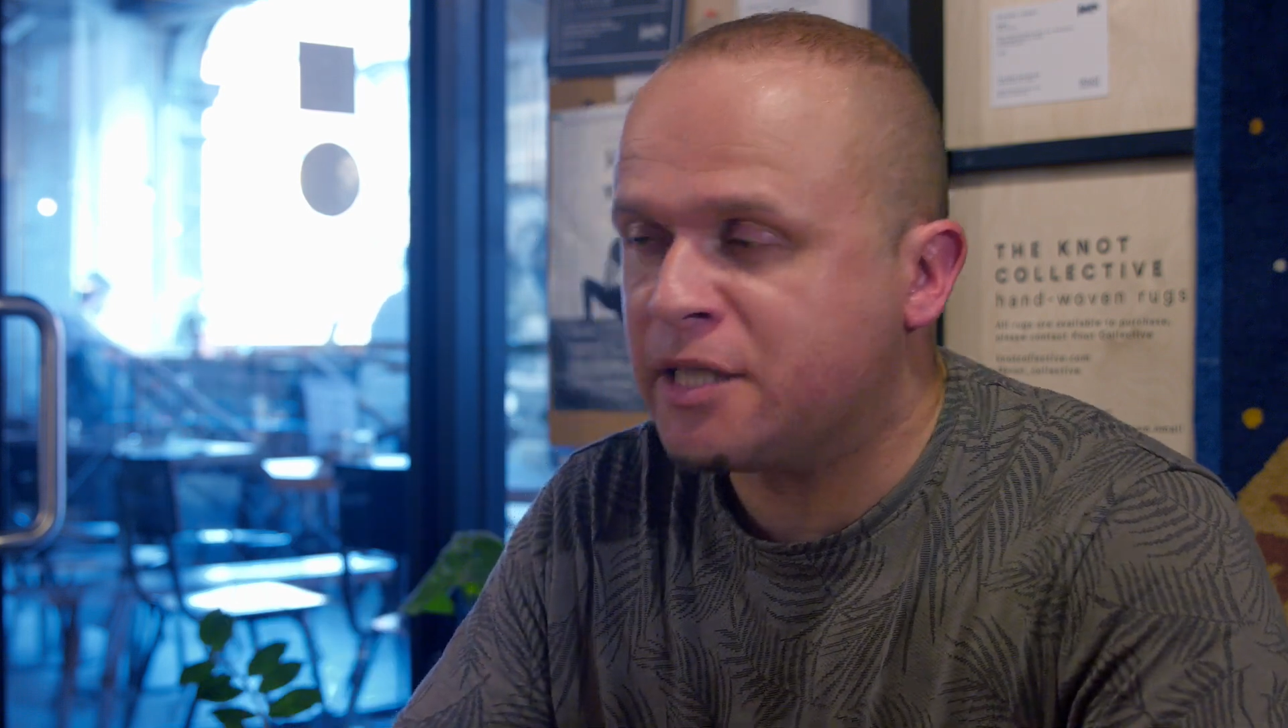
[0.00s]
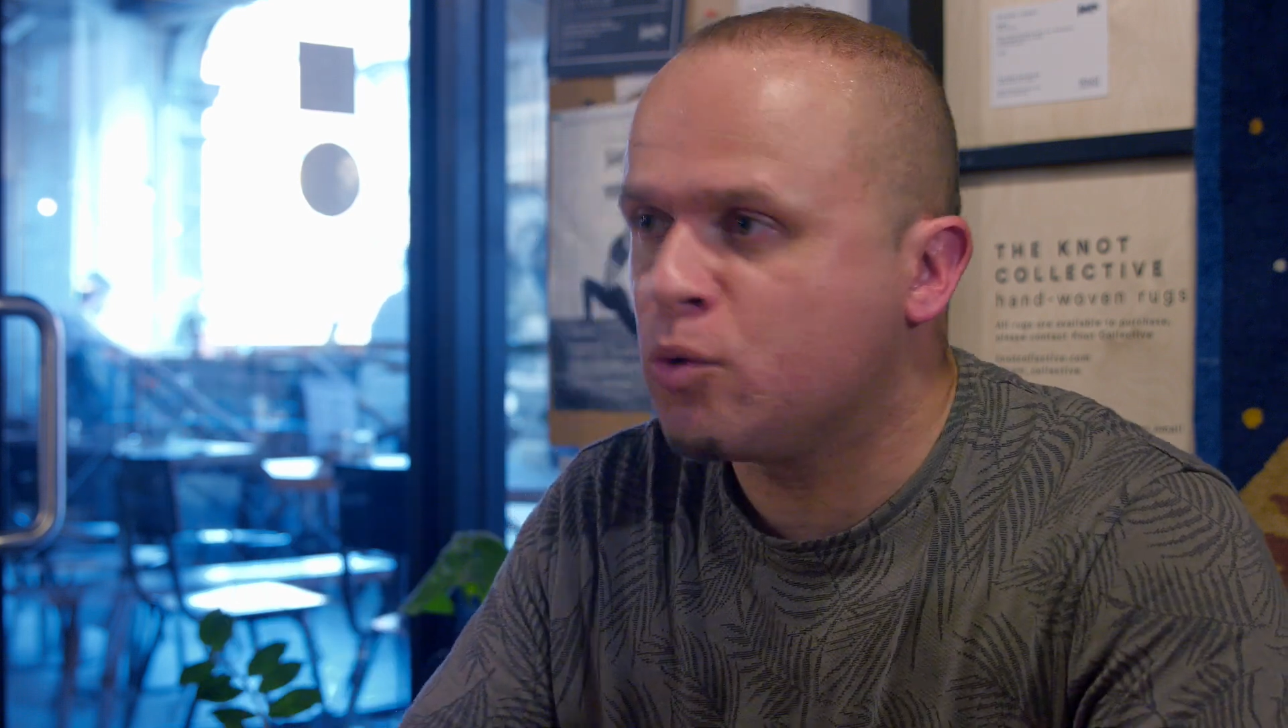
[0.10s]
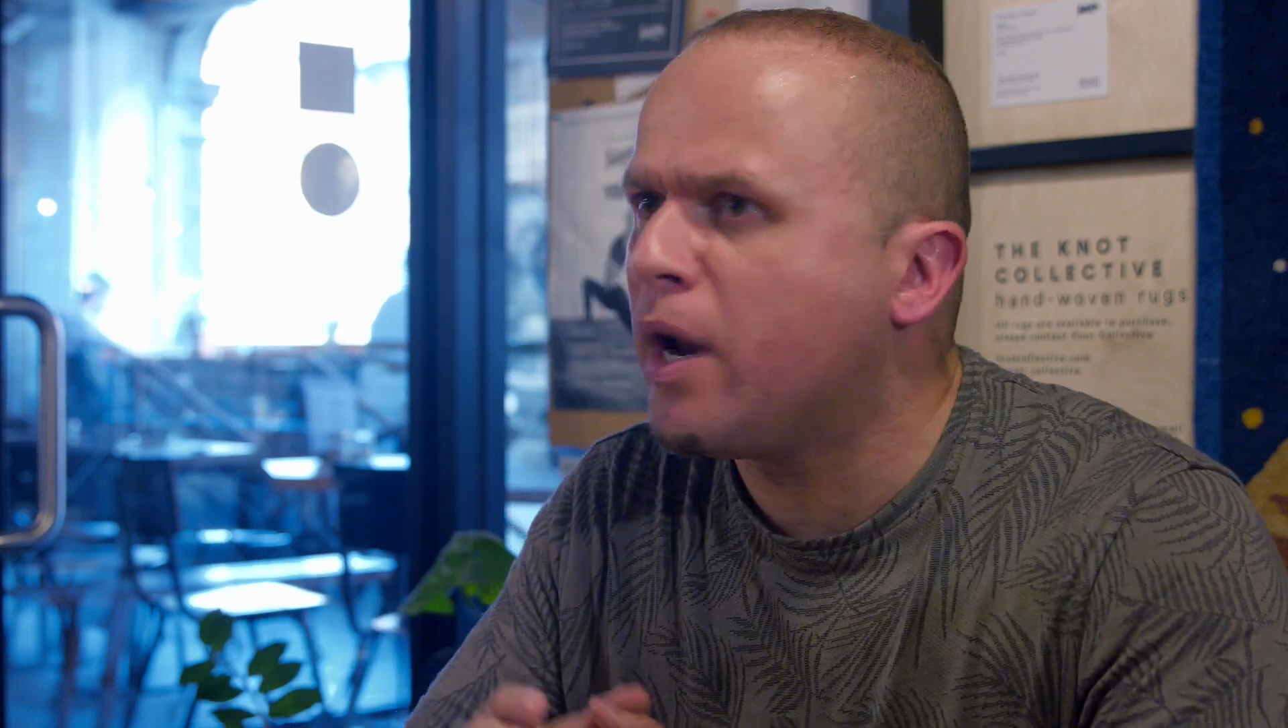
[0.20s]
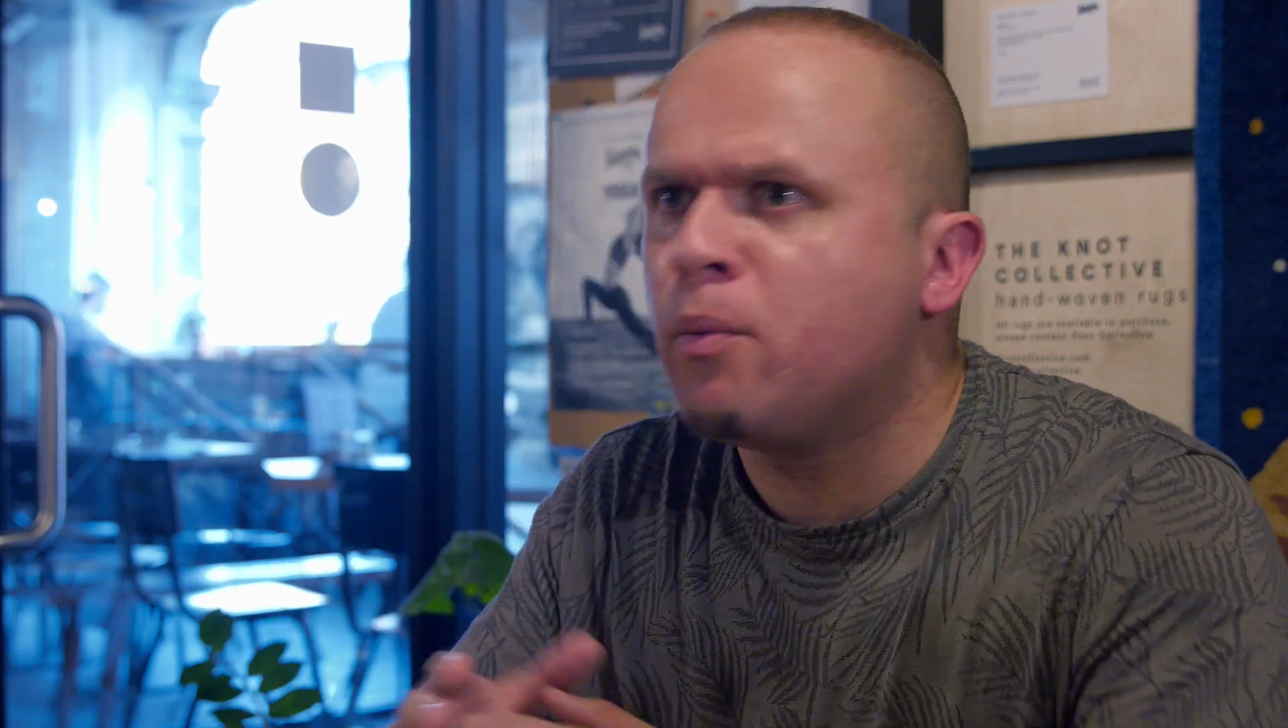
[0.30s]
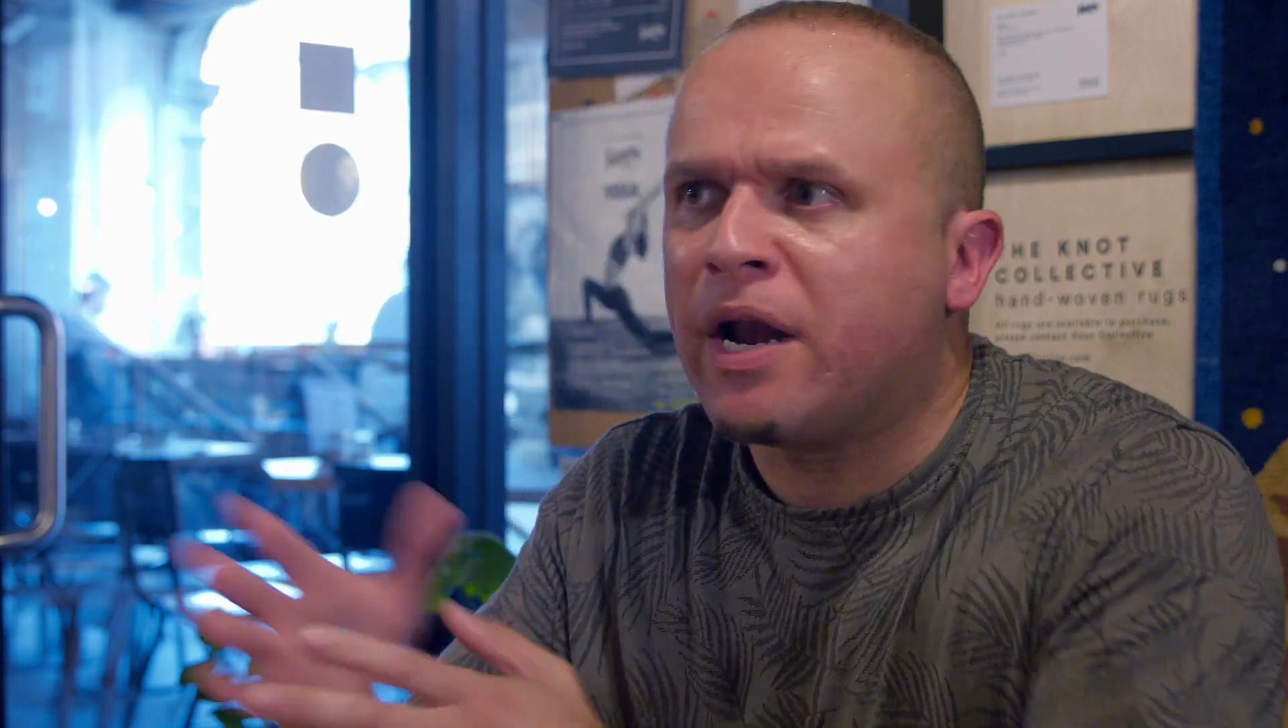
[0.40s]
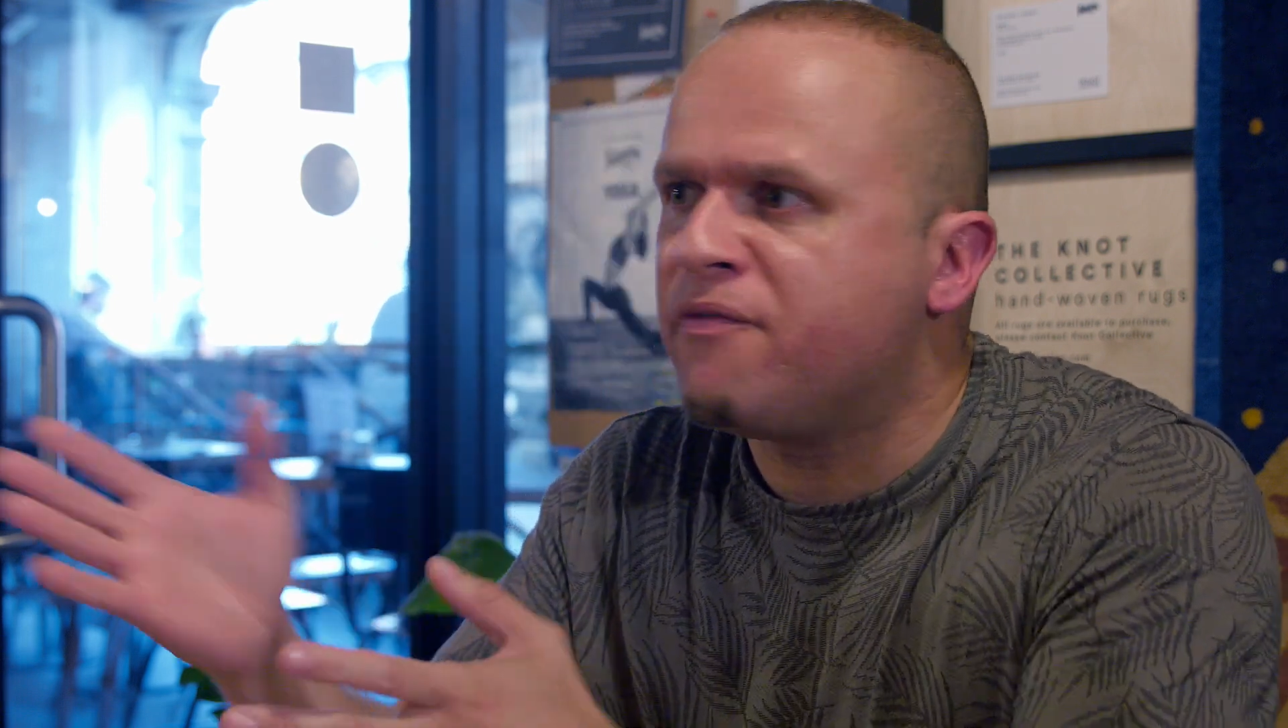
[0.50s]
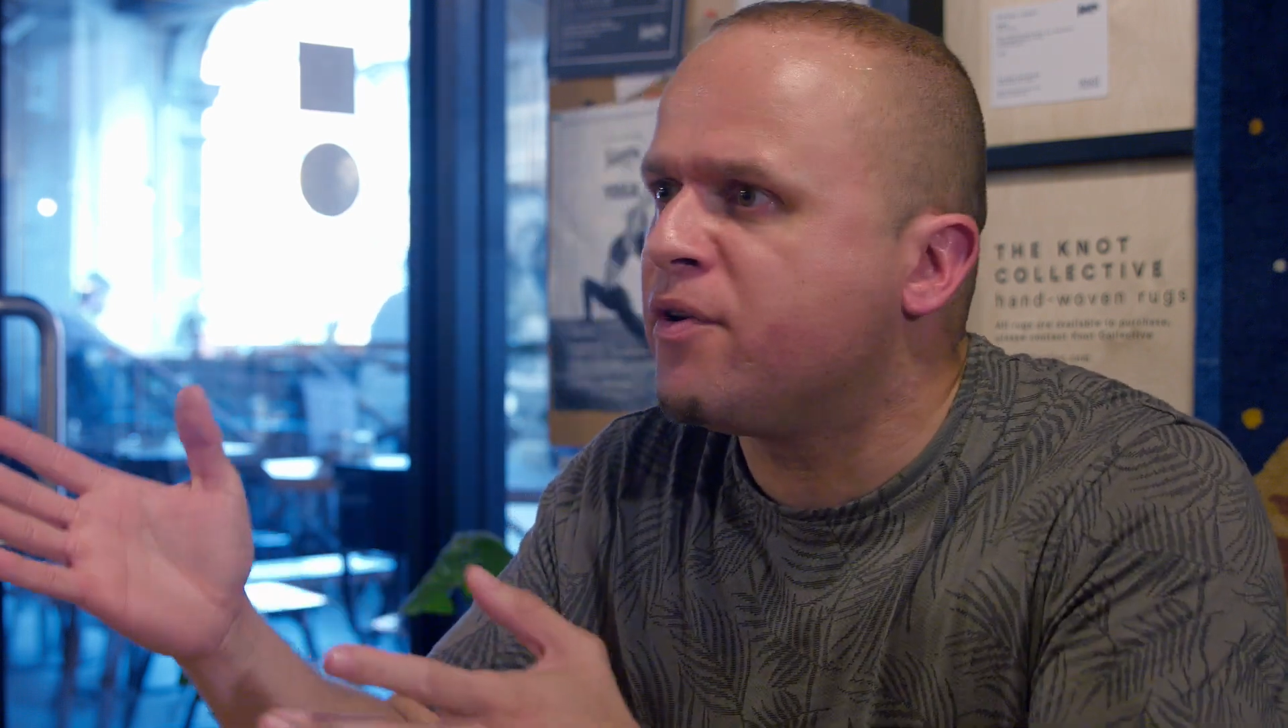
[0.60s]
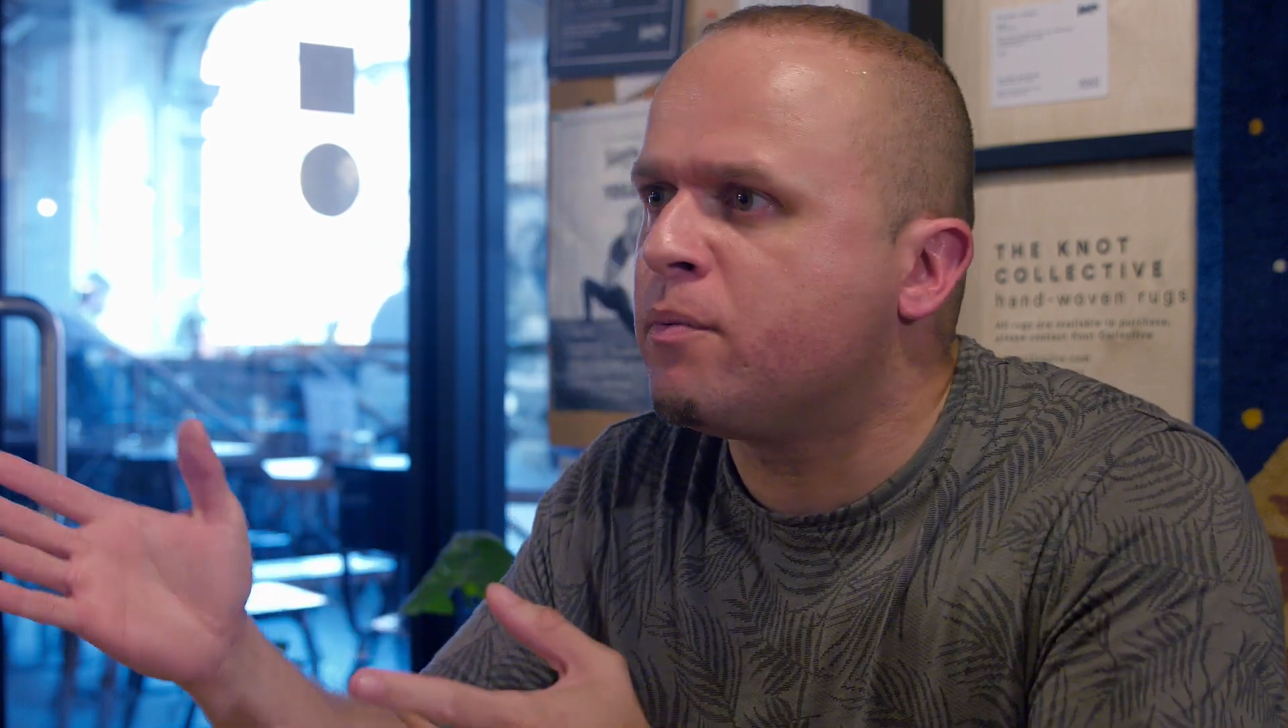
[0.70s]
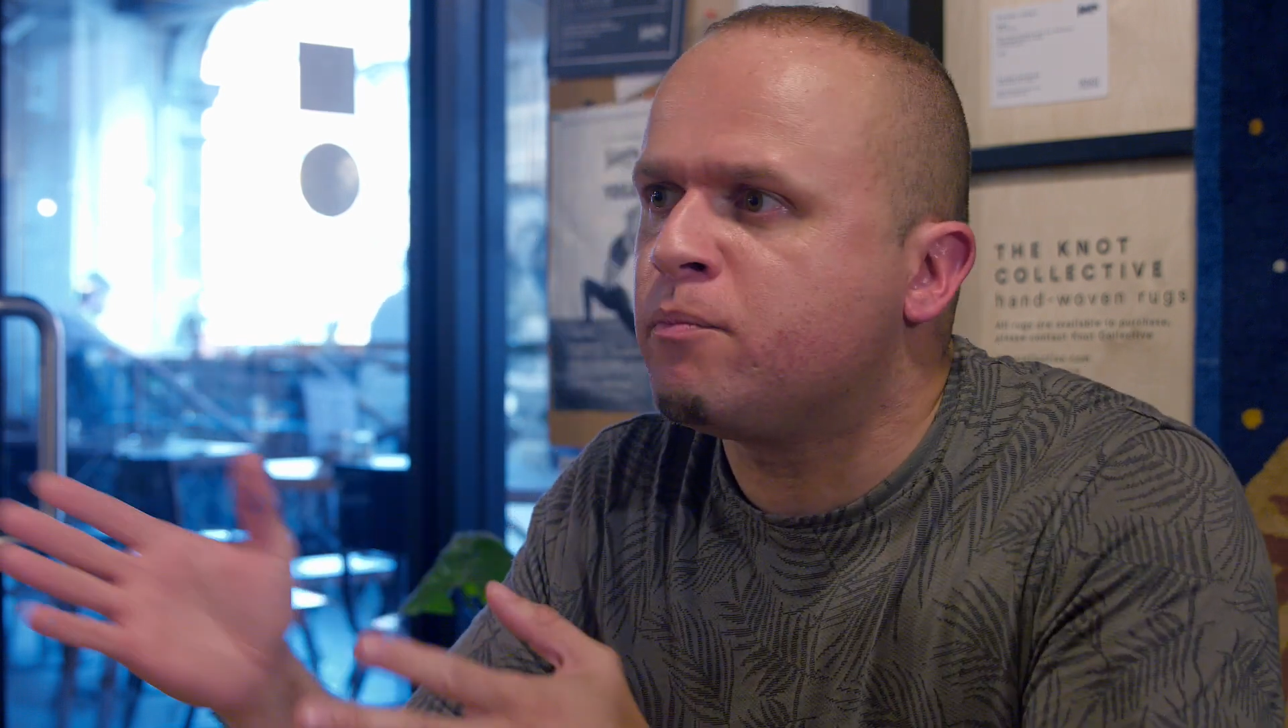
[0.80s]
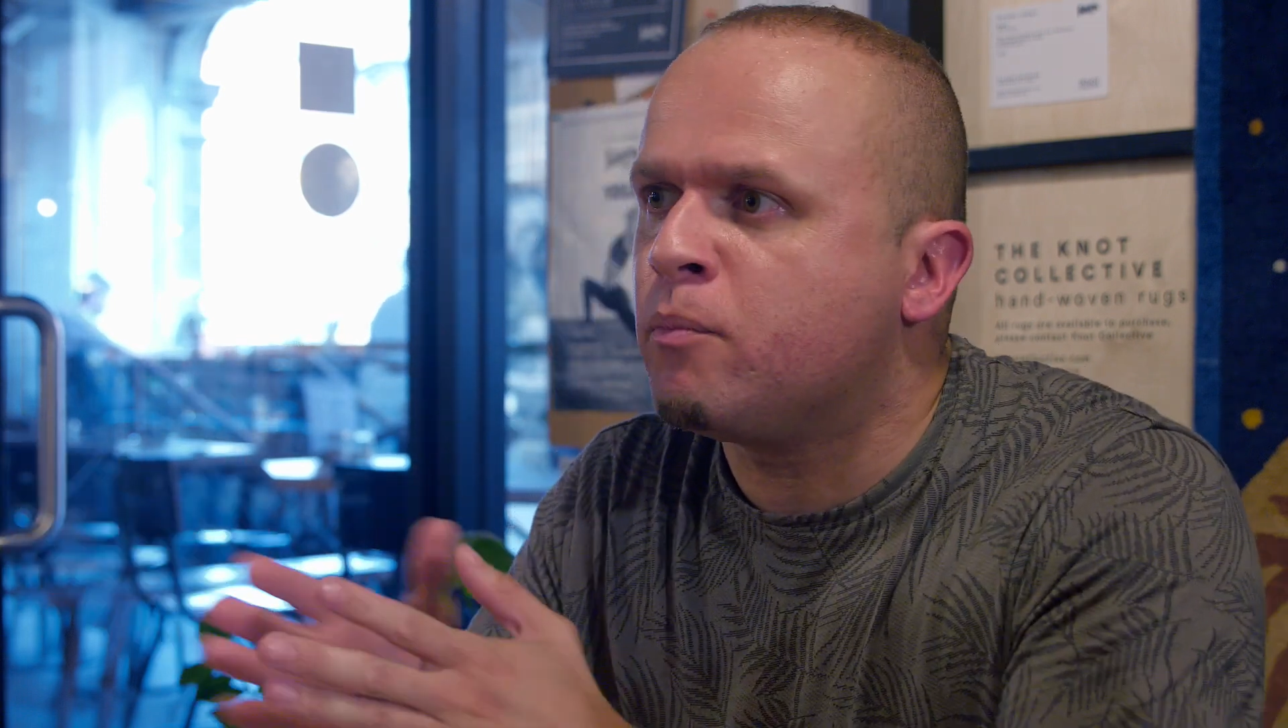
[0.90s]
into
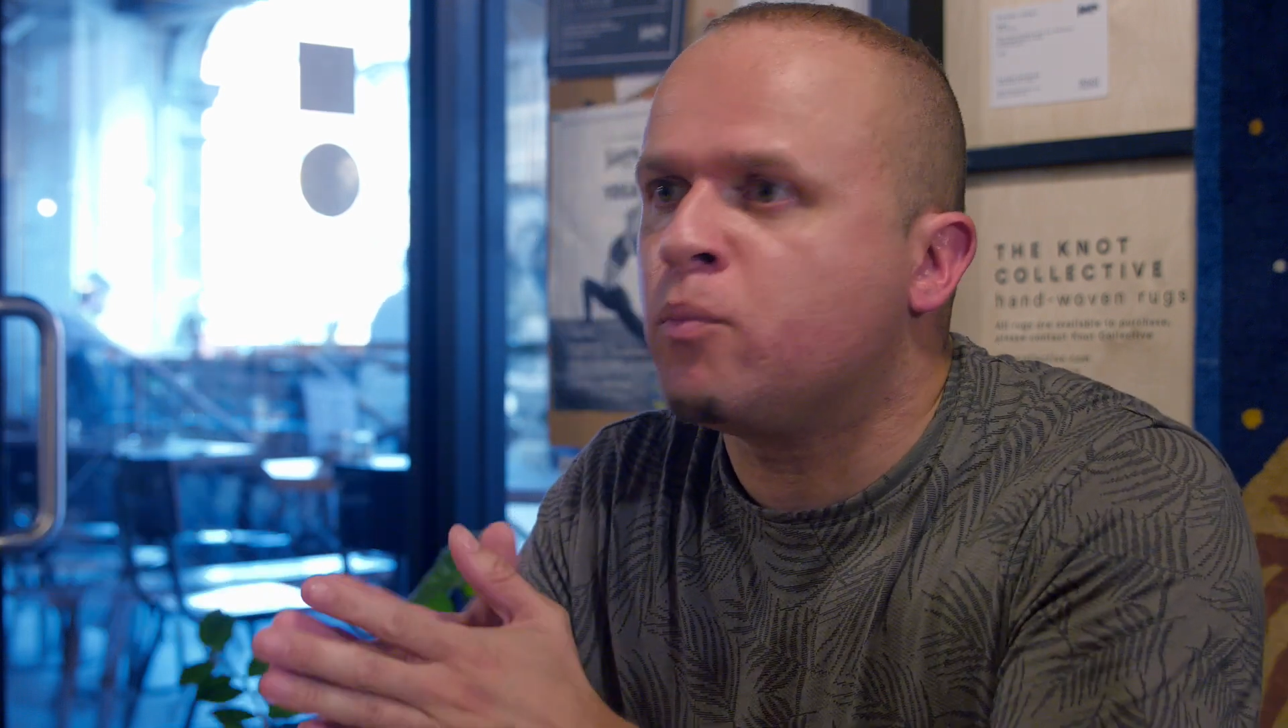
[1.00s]
whatever,